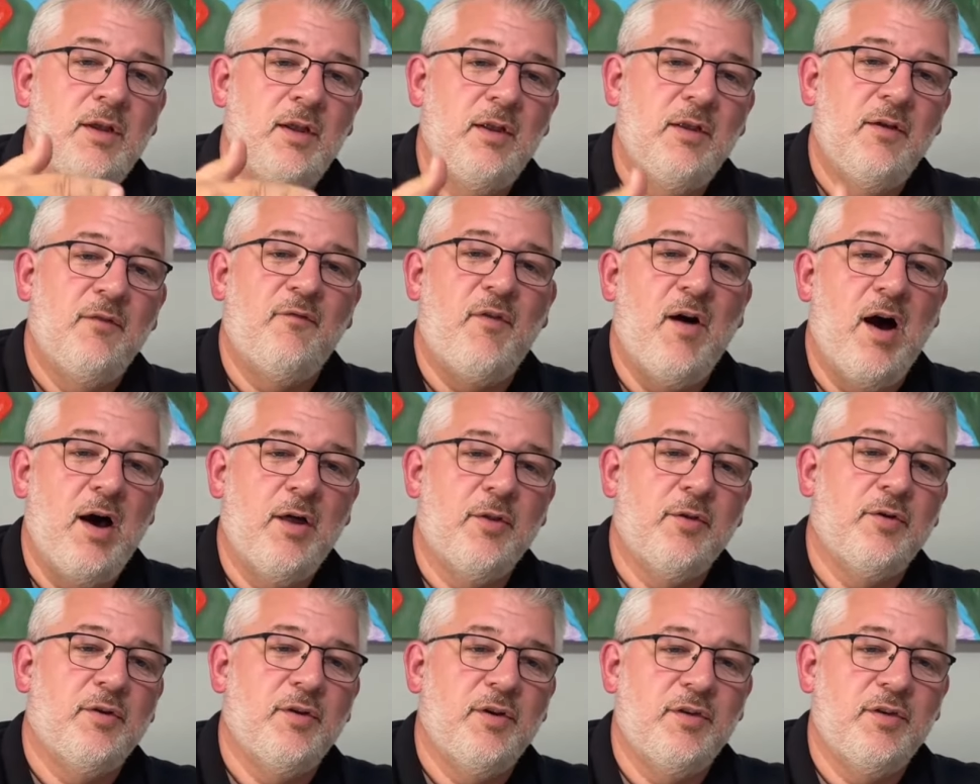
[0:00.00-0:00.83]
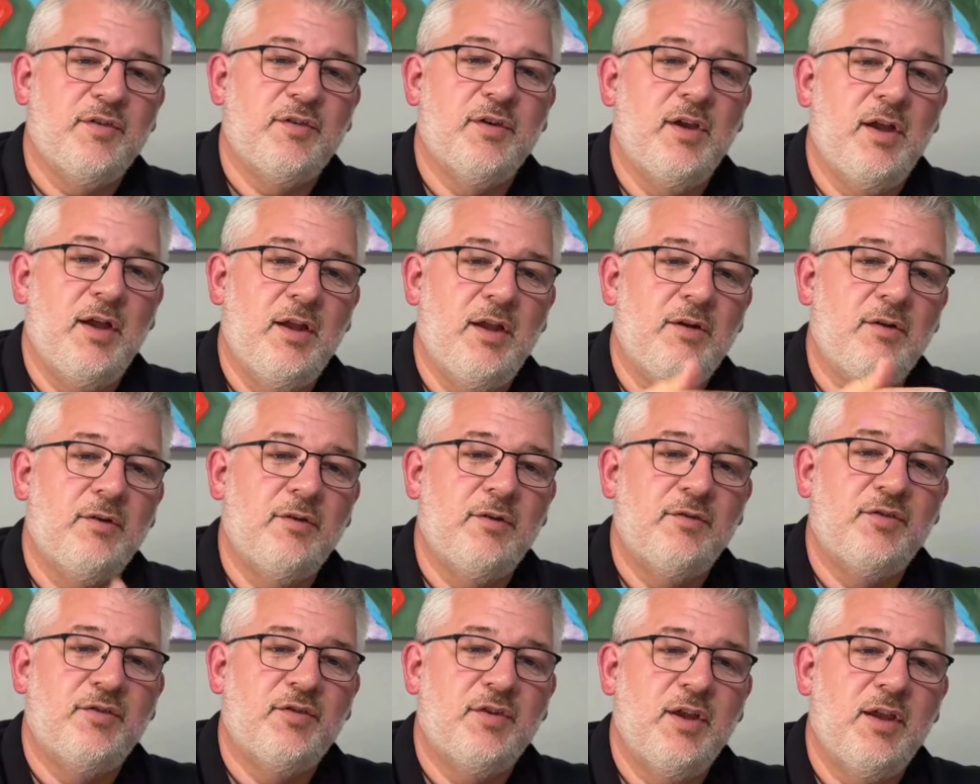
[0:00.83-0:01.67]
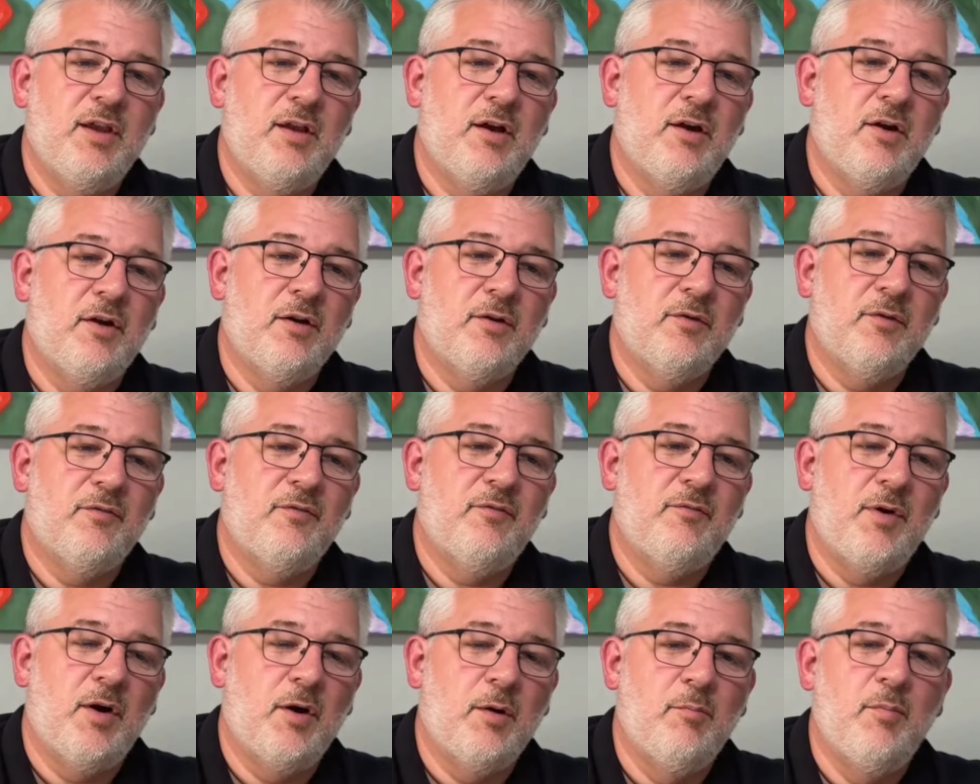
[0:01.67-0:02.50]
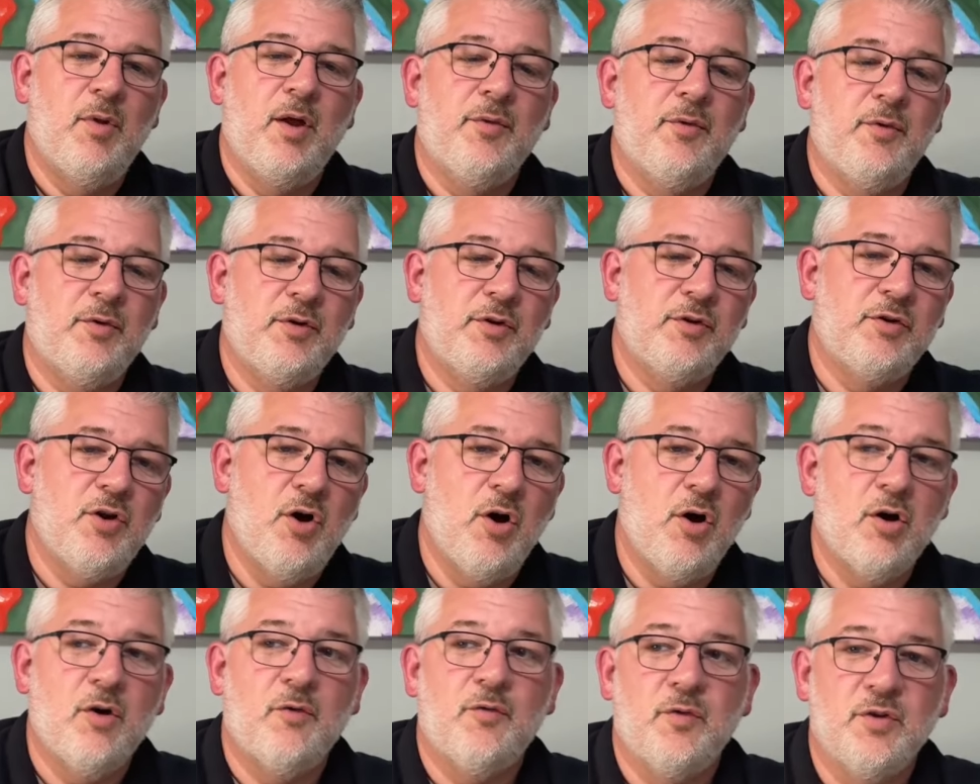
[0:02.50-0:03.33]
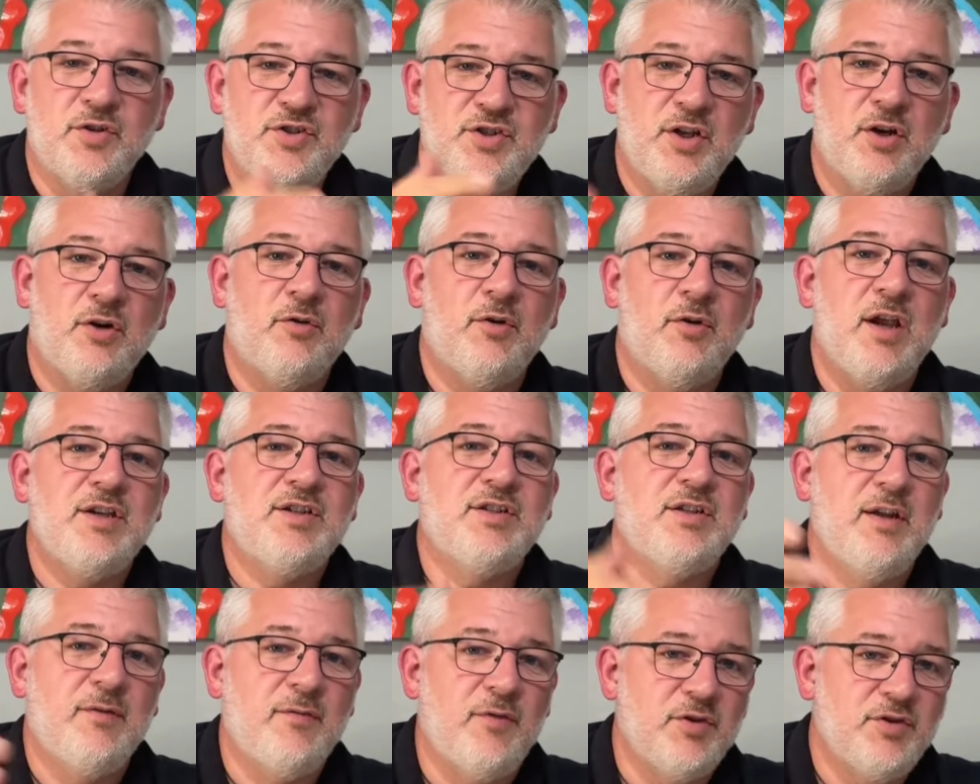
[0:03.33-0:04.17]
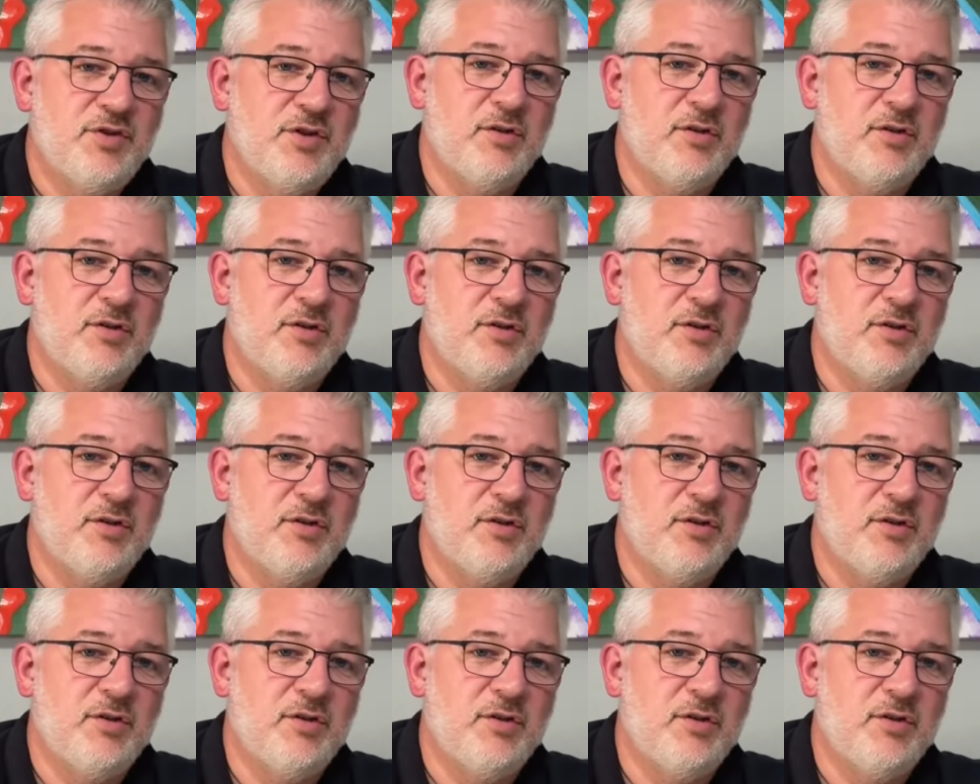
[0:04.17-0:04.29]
father to son, or mother to daughter for generation after